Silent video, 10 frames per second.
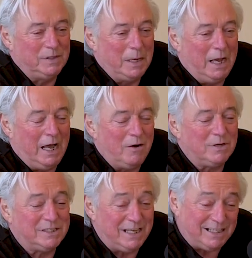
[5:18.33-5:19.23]
how
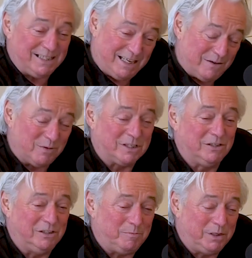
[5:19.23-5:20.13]
was that? Yeah, it was
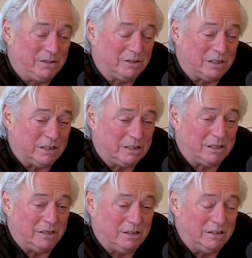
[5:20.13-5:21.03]
good because I
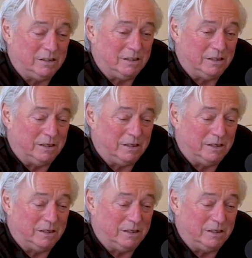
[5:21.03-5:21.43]
started.